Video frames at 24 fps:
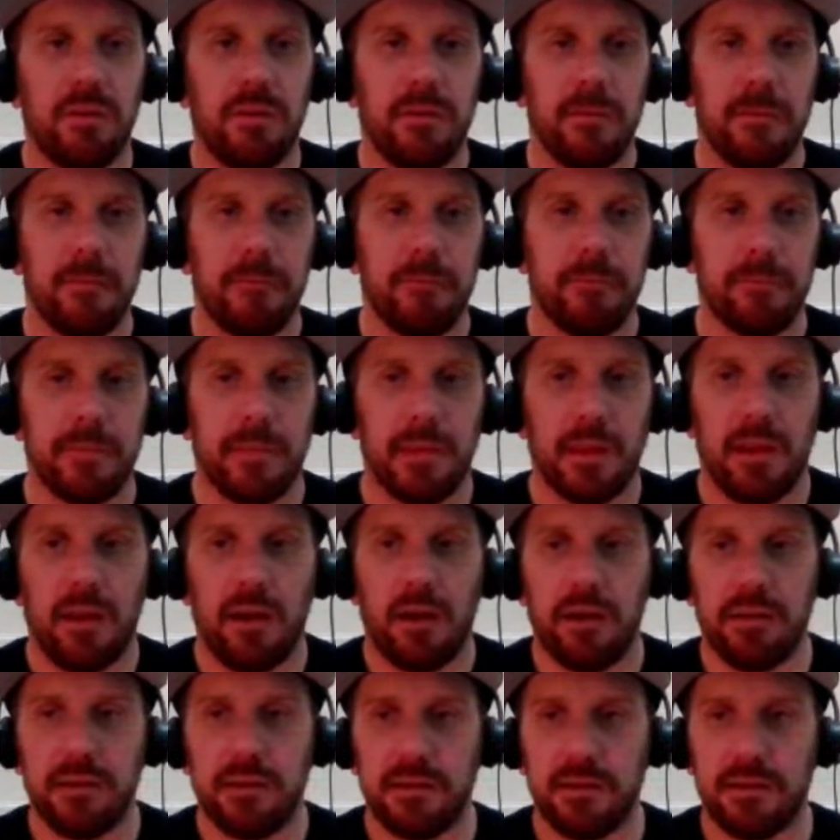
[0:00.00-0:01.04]
them all.
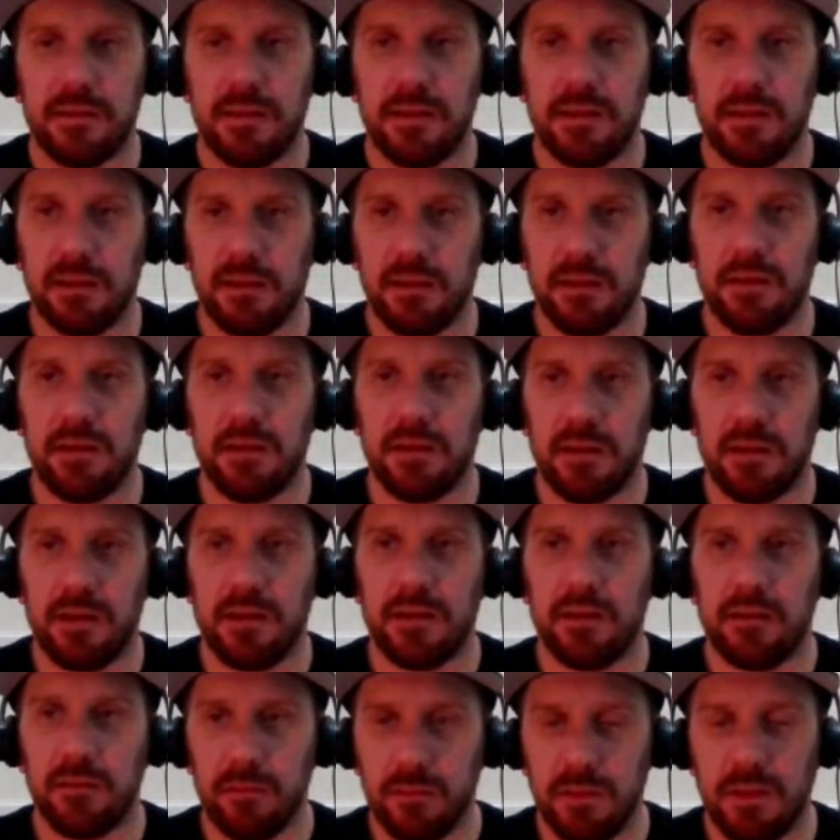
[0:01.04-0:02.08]
So
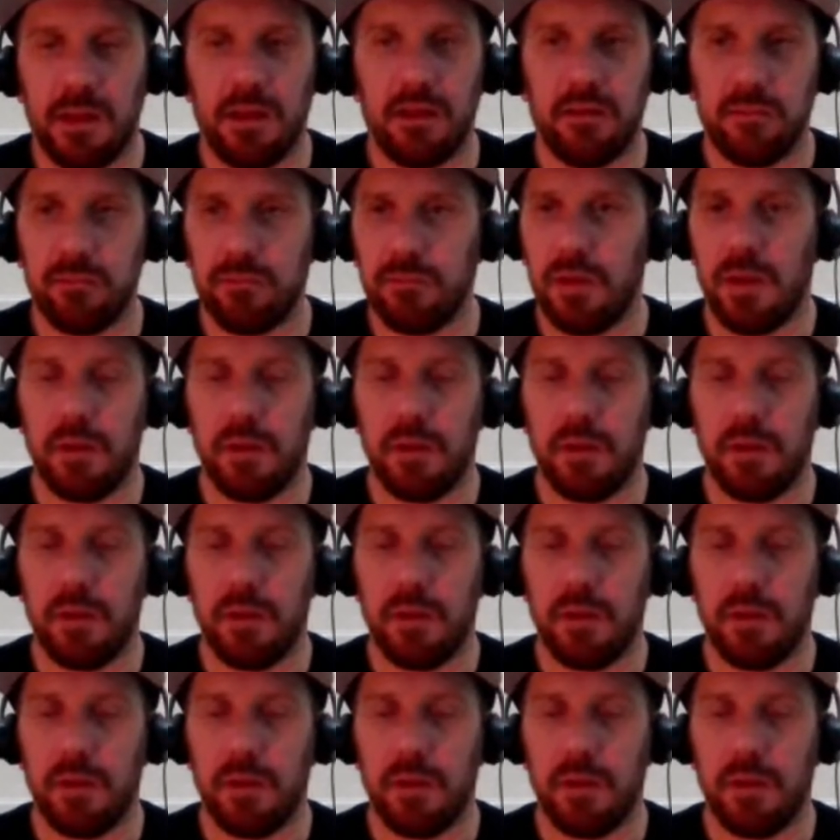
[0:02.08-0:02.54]
I just think